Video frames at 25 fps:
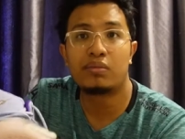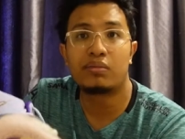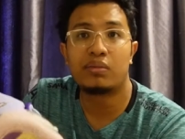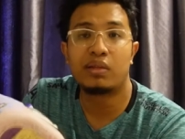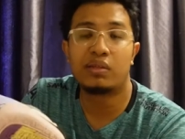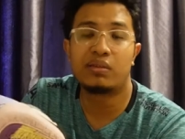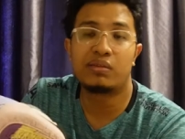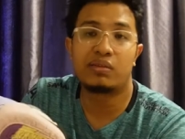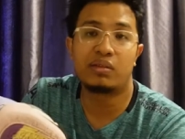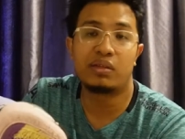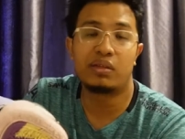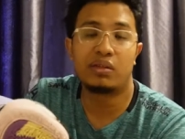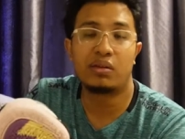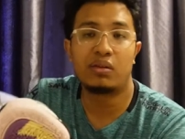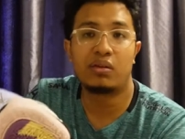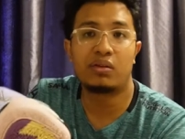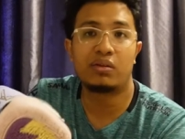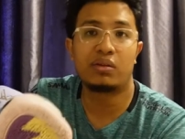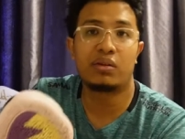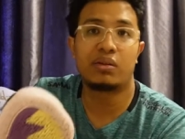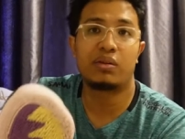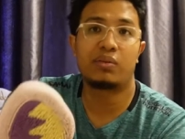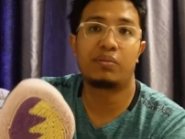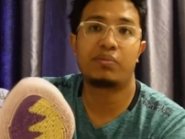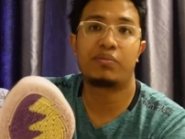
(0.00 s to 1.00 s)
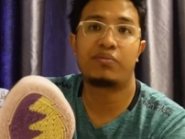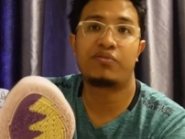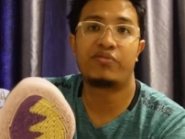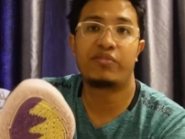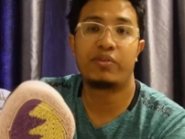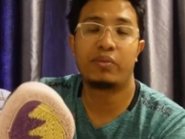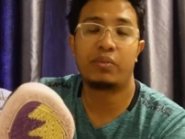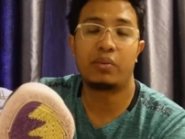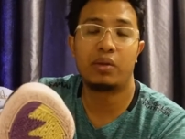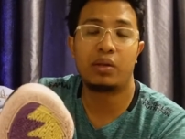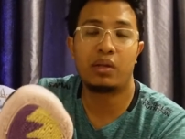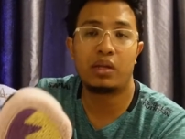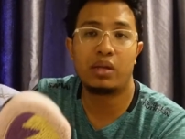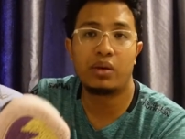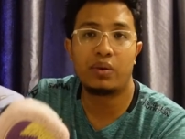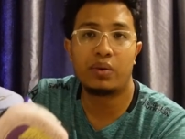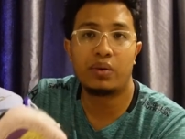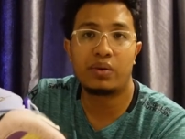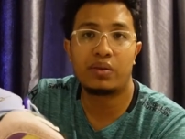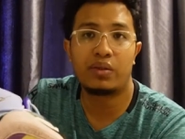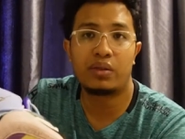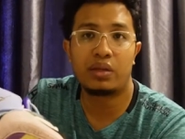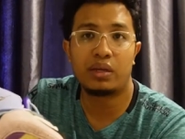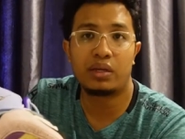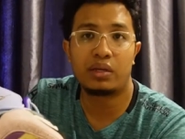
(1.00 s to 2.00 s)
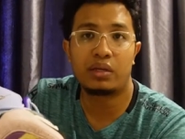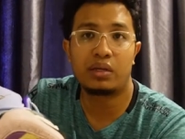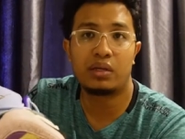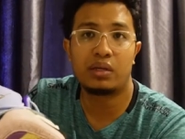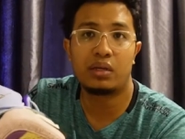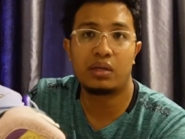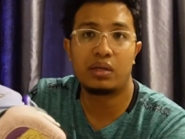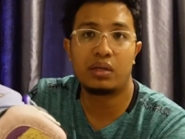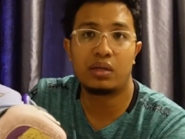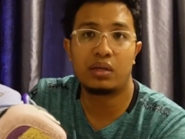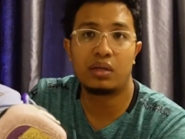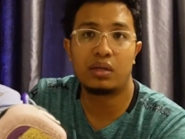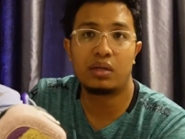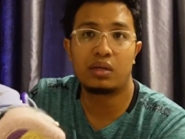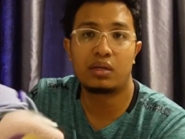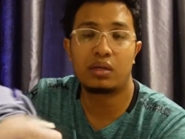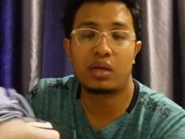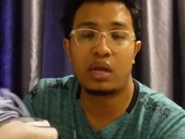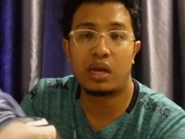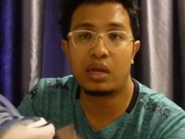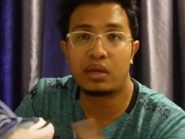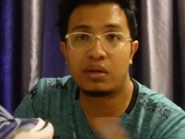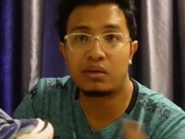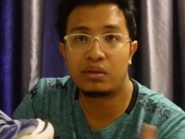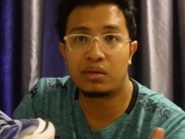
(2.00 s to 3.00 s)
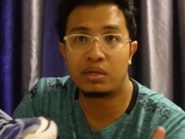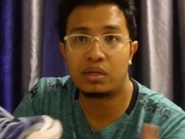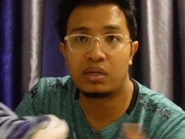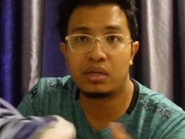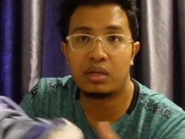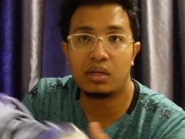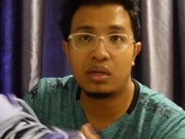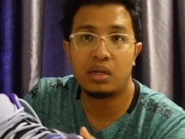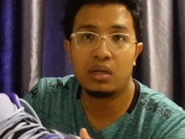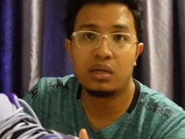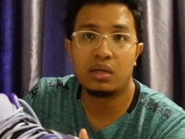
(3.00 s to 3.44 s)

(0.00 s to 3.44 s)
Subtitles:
let's say, not familiar with Nike Kyrie